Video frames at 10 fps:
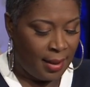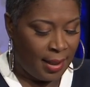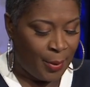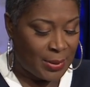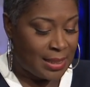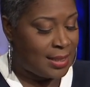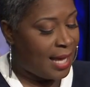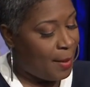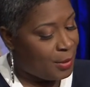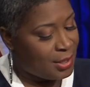It was
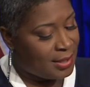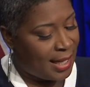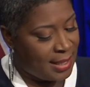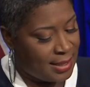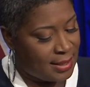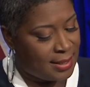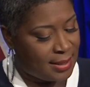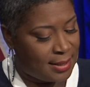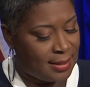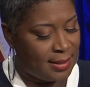established in
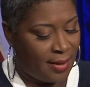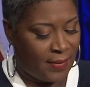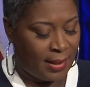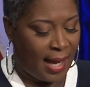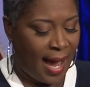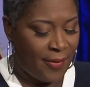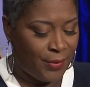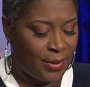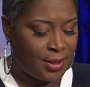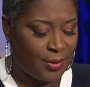1867
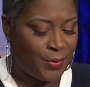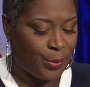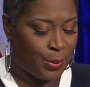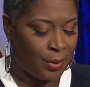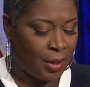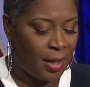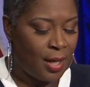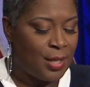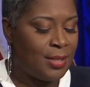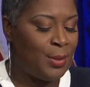after the Civil War
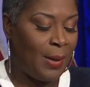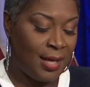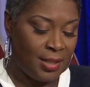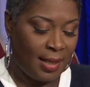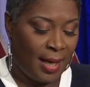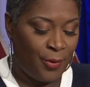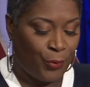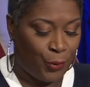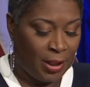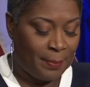to educate
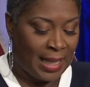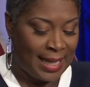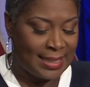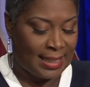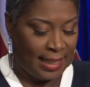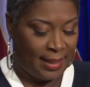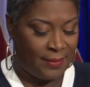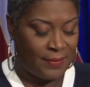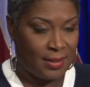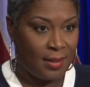freed Black
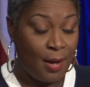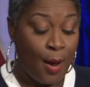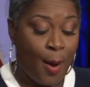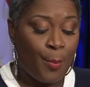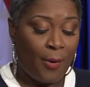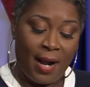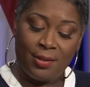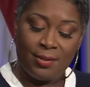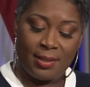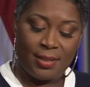slaves. Prior
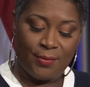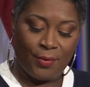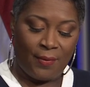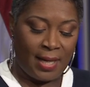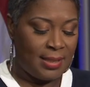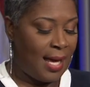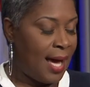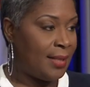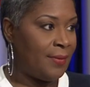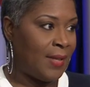to the Civil Rights
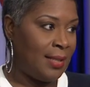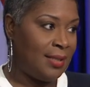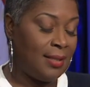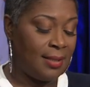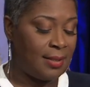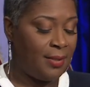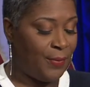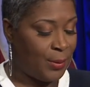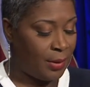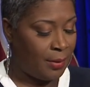Act of
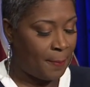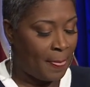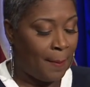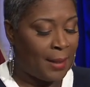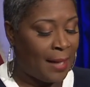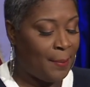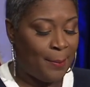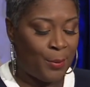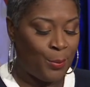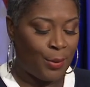1964, Black
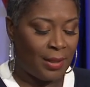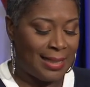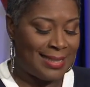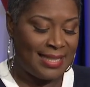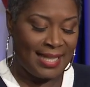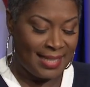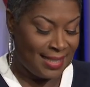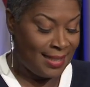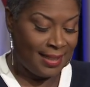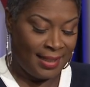people were
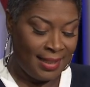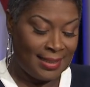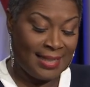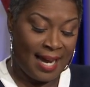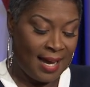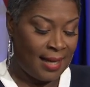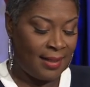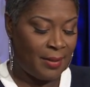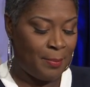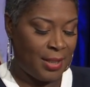incessantly
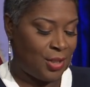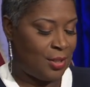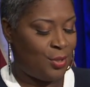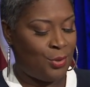denied admission to